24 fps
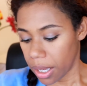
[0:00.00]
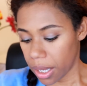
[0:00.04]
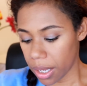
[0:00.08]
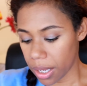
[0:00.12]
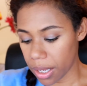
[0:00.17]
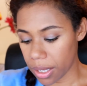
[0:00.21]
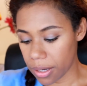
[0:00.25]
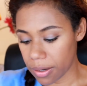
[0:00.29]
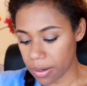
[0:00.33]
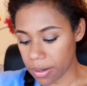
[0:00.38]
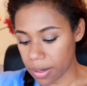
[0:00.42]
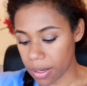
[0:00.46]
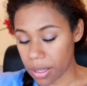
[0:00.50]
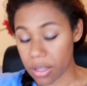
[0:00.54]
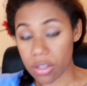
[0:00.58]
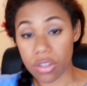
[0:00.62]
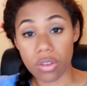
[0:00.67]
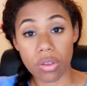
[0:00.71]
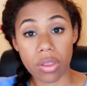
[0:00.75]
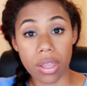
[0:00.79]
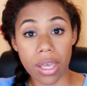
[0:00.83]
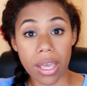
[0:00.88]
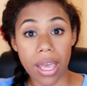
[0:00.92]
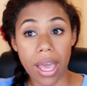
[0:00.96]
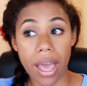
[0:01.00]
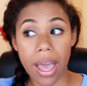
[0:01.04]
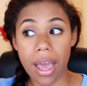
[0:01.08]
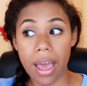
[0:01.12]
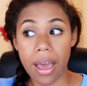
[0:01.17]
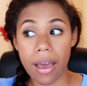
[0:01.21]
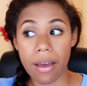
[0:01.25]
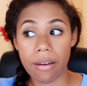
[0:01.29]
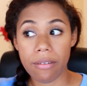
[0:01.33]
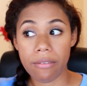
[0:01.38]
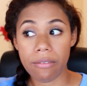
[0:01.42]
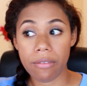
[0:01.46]
And so they
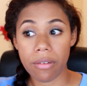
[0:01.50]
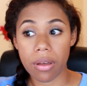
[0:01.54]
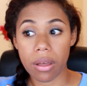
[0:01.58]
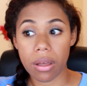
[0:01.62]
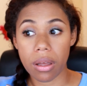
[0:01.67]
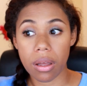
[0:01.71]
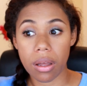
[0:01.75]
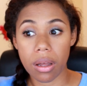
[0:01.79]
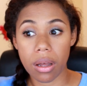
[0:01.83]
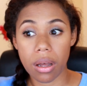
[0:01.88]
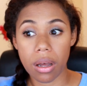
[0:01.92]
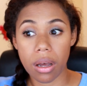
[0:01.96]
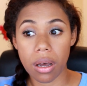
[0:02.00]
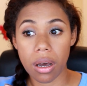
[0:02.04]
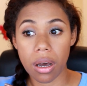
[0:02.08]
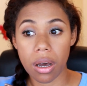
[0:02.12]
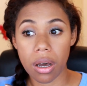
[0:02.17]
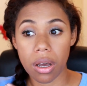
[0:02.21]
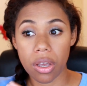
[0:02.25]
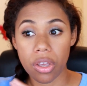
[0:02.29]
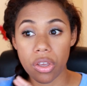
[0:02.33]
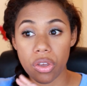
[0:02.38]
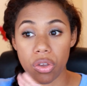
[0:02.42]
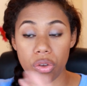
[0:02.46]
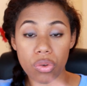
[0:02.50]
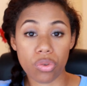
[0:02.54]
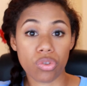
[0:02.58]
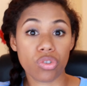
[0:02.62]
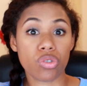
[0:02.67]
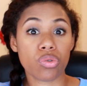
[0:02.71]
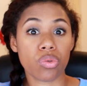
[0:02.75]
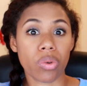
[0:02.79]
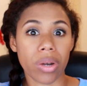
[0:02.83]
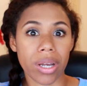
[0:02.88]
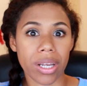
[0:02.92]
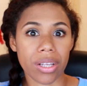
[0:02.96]
have a
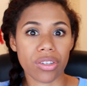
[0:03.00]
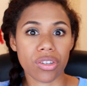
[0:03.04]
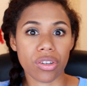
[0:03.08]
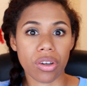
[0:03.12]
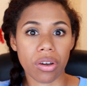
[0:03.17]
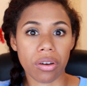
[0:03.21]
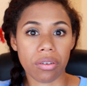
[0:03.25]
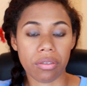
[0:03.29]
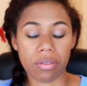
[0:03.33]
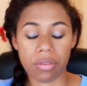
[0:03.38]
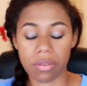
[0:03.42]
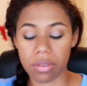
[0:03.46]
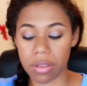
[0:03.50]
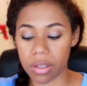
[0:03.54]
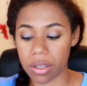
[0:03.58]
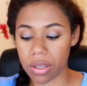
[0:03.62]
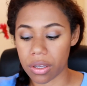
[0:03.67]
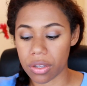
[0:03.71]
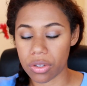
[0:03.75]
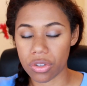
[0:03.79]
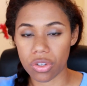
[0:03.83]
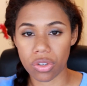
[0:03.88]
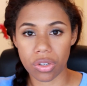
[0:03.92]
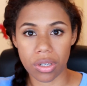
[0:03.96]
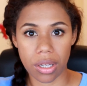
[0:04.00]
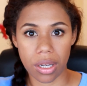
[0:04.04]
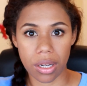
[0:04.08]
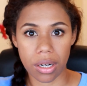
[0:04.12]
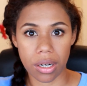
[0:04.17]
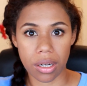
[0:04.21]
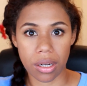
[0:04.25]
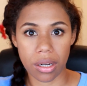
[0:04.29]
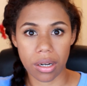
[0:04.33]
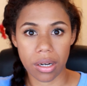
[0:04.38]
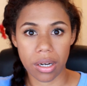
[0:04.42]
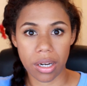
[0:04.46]
huge range of the
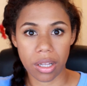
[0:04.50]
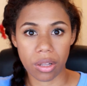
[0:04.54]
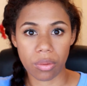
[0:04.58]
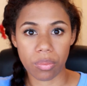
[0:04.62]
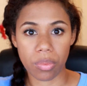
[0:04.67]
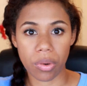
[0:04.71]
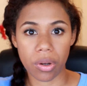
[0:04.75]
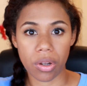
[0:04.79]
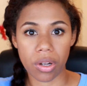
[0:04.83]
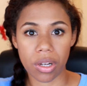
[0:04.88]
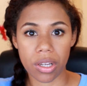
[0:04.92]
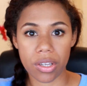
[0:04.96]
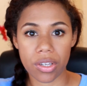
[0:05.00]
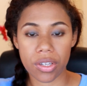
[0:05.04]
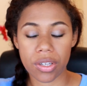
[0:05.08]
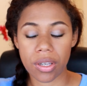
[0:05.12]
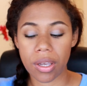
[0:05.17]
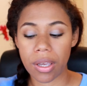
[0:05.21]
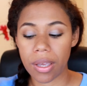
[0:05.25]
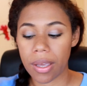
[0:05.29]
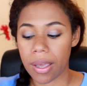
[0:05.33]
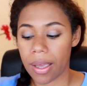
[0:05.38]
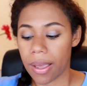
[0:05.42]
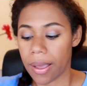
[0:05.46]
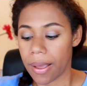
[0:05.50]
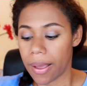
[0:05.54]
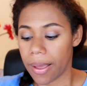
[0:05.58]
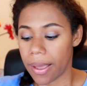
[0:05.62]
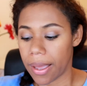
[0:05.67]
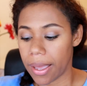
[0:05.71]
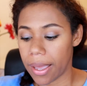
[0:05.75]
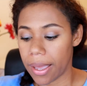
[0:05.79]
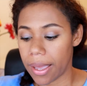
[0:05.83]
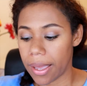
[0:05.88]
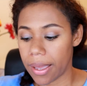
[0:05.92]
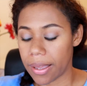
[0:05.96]
Jordana nail polish.
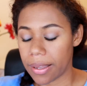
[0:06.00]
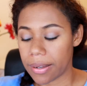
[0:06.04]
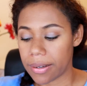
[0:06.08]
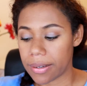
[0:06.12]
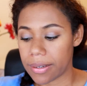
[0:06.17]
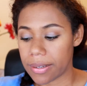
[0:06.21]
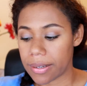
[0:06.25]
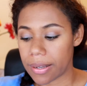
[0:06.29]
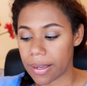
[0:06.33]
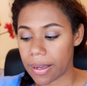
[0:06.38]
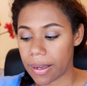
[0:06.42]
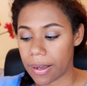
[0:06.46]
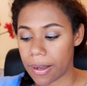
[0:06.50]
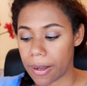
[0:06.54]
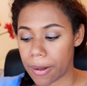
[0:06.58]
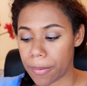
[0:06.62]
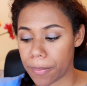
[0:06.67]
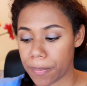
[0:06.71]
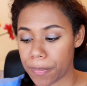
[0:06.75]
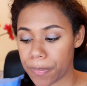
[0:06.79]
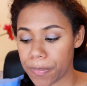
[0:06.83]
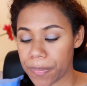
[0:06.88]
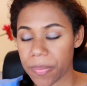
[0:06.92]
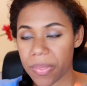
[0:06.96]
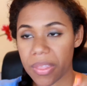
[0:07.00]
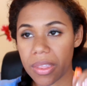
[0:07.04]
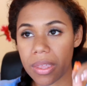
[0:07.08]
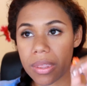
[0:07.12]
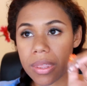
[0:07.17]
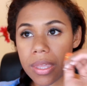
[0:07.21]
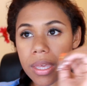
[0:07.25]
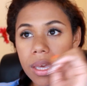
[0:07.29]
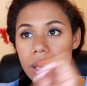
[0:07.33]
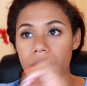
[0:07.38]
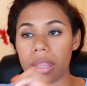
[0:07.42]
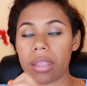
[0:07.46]
And
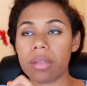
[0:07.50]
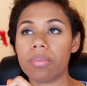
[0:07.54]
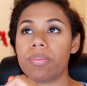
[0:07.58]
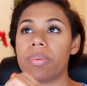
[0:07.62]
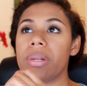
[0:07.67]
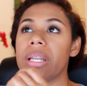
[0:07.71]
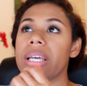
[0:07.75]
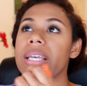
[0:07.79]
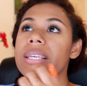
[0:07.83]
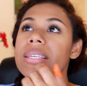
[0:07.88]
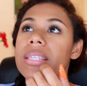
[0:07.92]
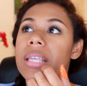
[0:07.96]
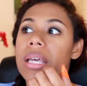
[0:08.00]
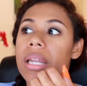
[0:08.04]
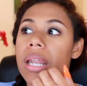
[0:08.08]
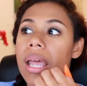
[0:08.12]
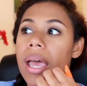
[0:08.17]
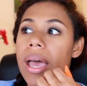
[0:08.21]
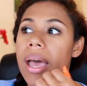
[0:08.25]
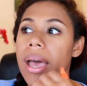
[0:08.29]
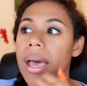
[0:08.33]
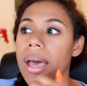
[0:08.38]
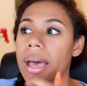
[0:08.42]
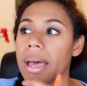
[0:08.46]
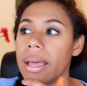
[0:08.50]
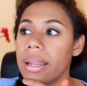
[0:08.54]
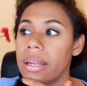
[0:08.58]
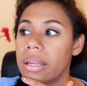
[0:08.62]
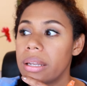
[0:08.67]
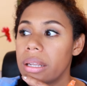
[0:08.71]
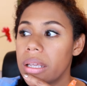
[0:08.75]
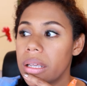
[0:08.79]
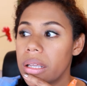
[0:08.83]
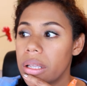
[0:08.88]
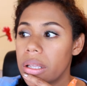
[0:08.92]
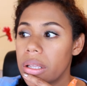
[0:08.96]
the other place that
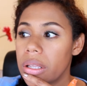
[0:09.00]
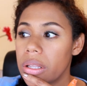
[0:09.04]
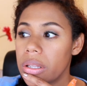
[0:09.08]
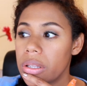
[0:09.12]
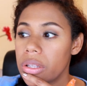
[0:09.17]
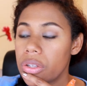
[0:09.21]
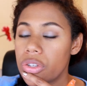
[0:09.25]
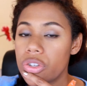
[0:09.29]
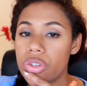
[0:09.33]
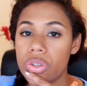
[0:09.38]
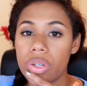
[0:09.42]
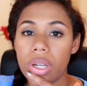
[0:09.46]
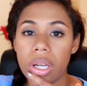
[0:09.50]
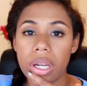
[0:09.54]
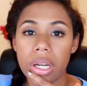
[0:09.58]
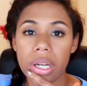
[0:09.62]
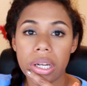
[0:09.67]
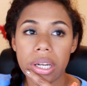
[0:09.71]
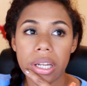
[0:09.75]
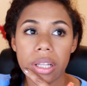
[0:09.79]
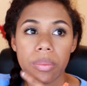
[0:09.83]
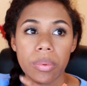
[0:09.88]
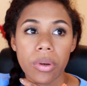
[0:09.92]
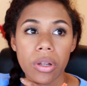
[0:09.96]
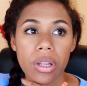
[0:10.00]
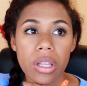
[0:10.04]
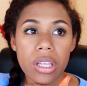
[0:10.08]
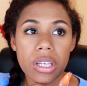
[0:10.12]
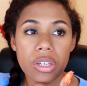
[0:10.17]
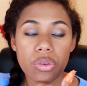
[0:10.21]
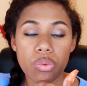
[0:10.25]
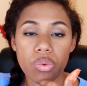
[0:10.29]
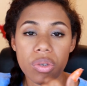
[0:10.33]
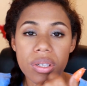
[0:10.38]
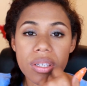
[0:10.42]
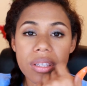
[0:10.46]
had the Jordana nail
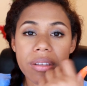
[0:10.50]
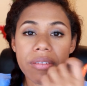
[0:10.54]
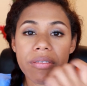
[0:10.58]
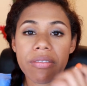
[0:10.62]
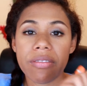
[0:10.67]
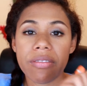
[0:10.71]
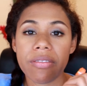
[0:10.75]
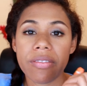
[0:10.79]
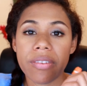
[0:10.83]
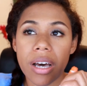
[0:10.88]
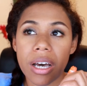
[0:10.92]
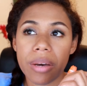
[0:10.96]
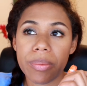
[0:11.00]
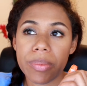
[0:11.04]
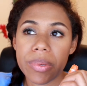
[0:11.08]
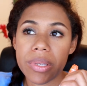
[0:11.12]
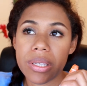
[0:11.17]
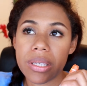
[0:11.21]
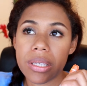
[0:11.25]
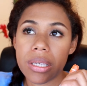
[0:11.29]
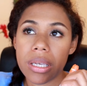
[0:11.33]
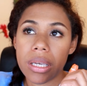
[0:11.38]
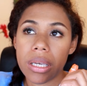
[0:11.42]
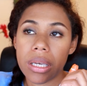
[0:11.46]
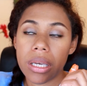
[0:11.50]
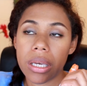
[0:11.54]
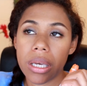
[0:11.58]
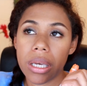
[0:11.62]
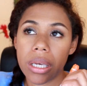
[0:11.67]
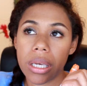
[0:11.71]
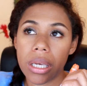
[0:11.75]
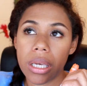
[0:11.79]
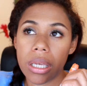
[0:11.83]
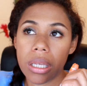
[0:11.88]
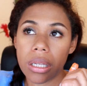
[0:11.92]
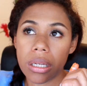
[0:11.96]
polish was the pharmacy
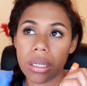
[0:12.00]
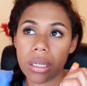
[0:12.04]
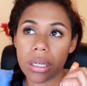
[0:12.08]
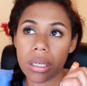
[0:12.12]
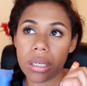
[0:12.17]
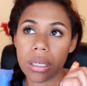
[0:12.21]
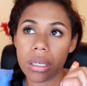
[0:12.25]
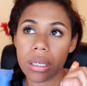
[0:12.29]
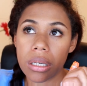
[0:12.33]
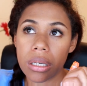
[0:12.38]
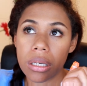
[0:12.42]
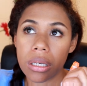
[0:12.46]
in